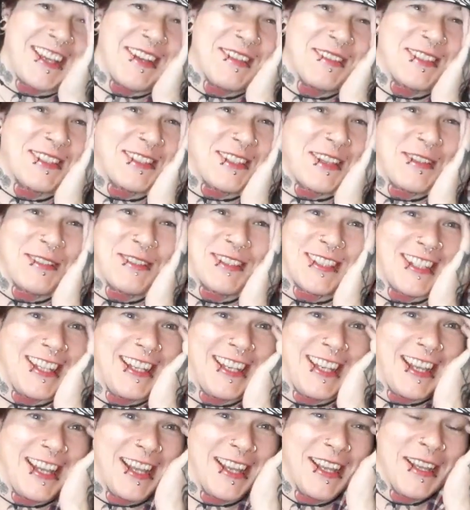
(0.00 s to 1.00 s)
sounds so
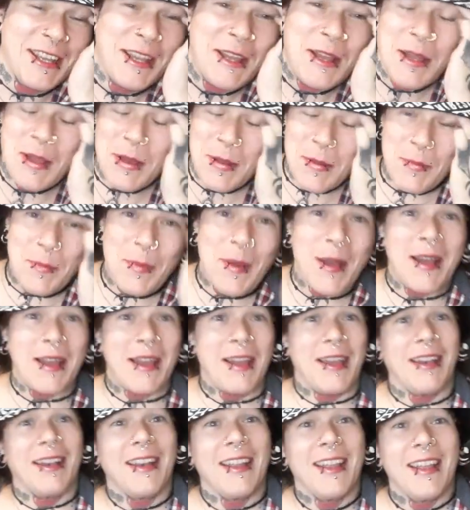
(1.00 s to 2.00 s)
silly,
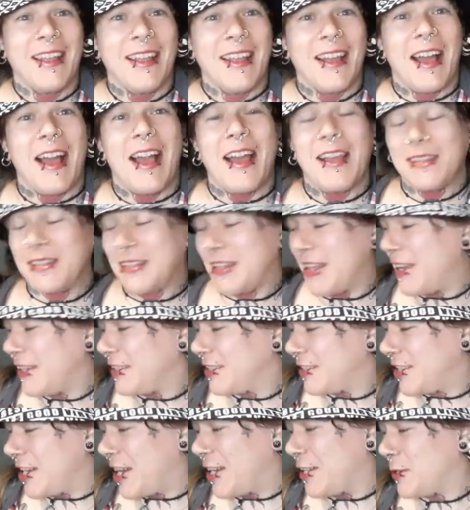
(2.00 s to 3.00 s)
but I,
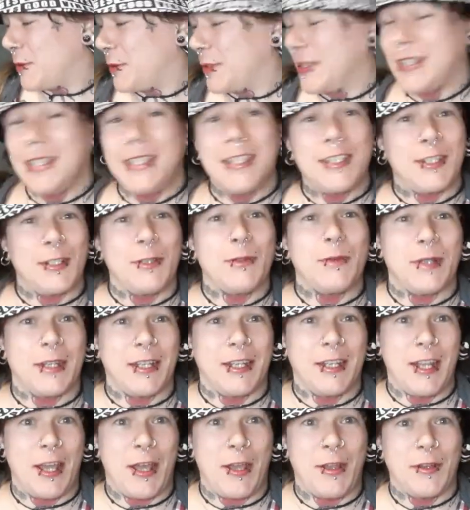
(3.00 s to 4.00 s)
I genuinely do
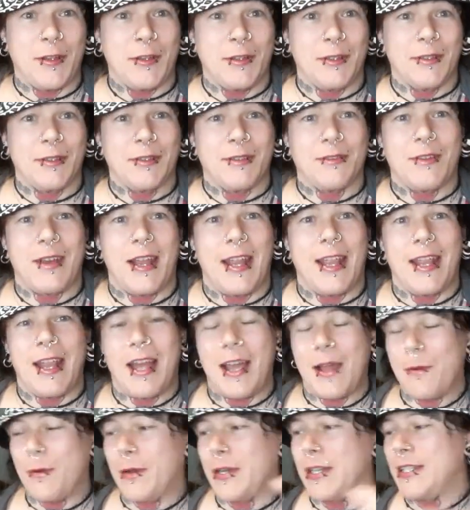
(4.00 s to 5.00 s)
want to know,
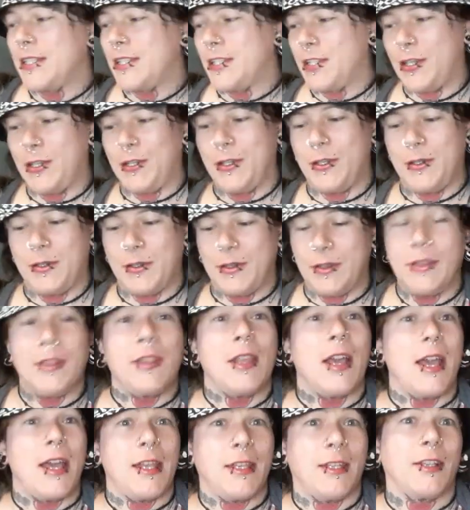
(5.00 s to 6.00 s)
right? I wanted to
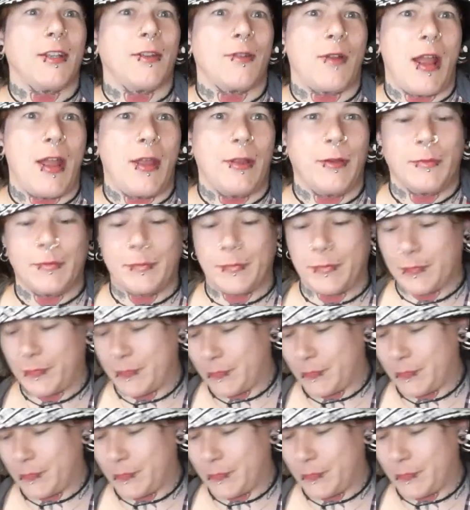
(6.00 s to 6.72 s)
learn and grow.